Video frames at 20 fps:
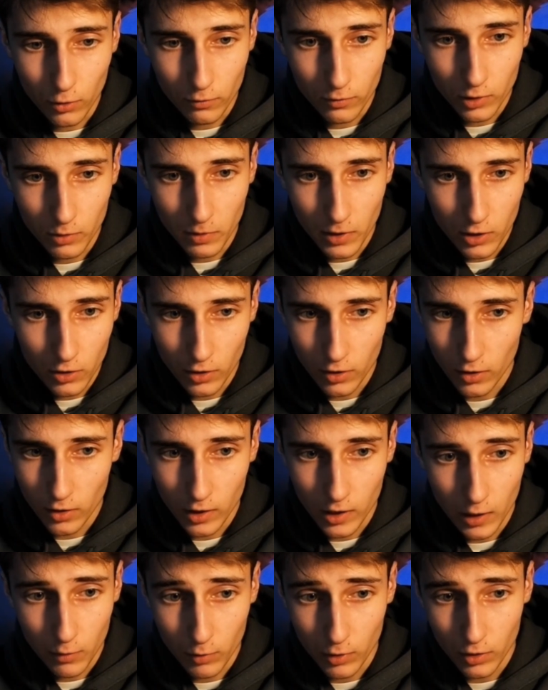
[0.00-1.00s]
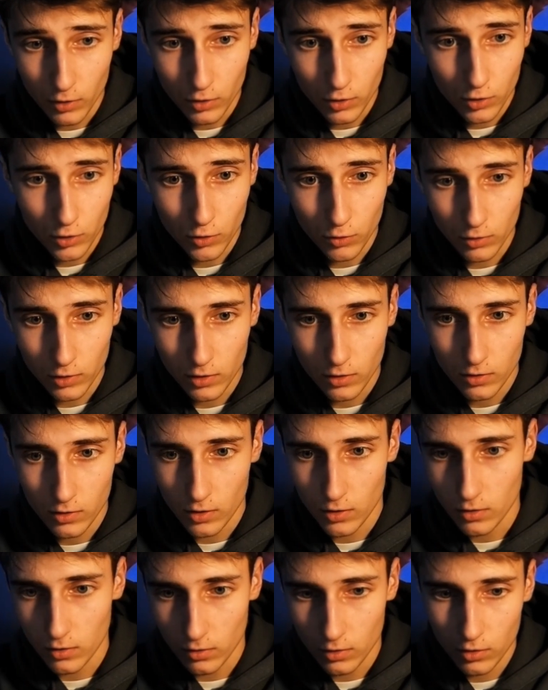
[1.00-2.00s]
over the place. I gotta get rid of this short because
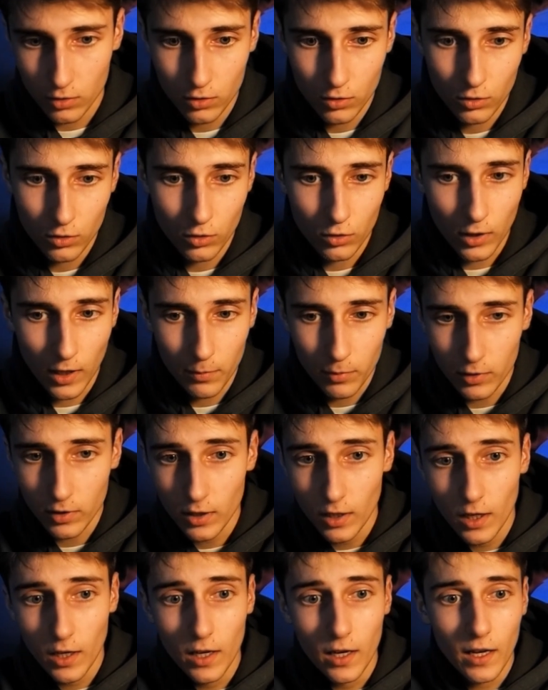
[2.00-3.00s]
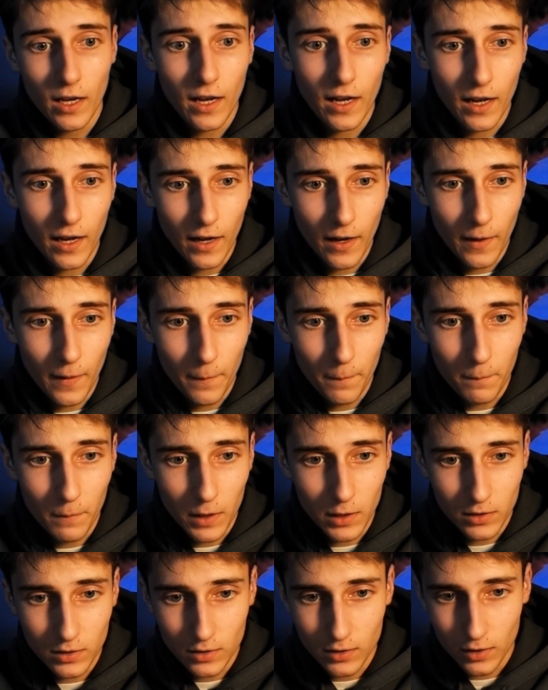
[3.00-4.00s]
this looks crappy.
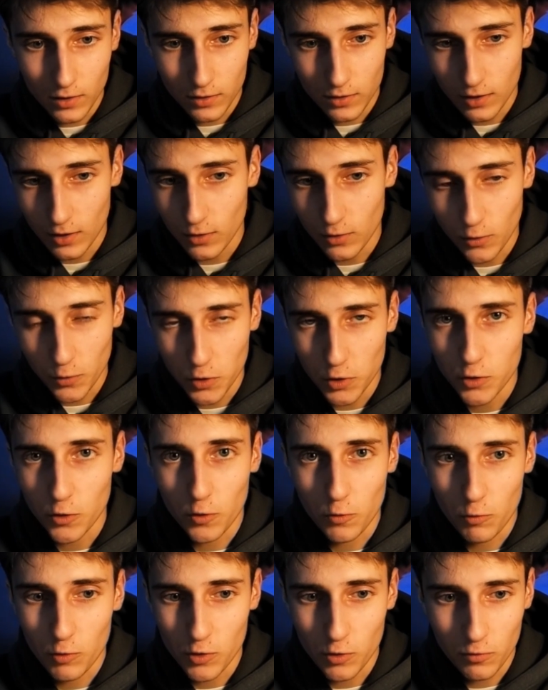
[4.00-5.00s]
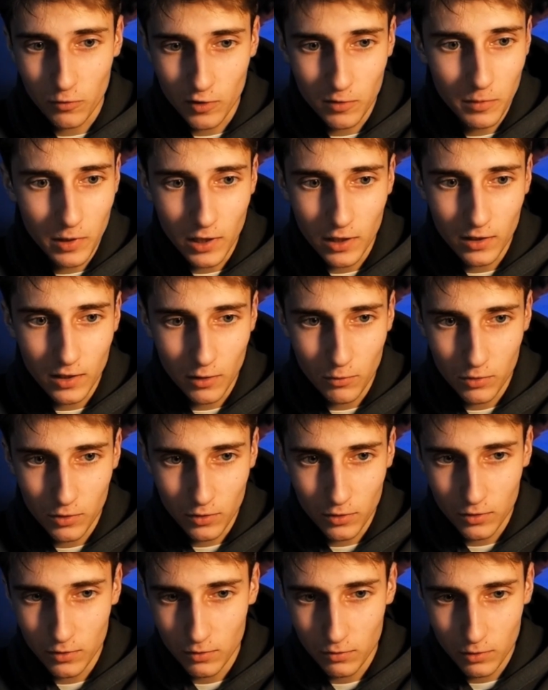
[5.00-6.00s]
I didn't know the short was over a minute and that was
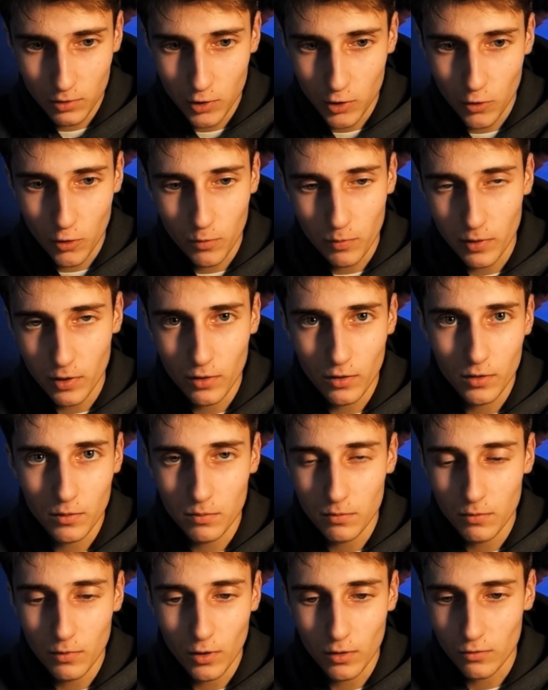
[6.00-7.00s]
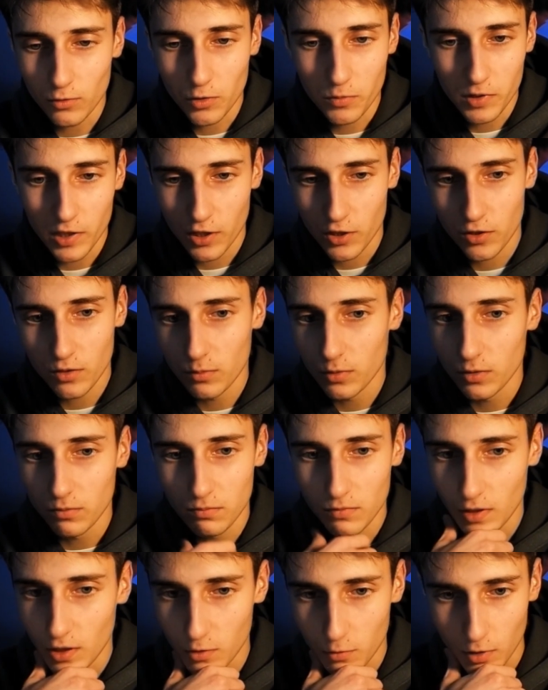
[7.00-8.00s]
going to show up in the long form section, but
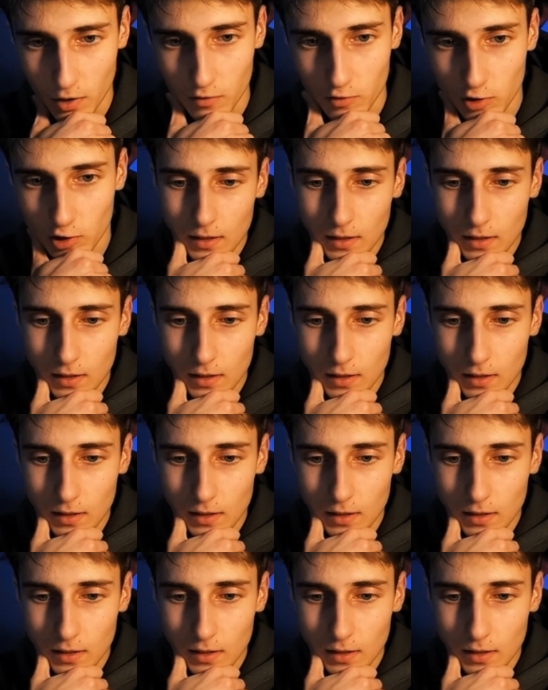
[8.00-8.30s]
it's whatever.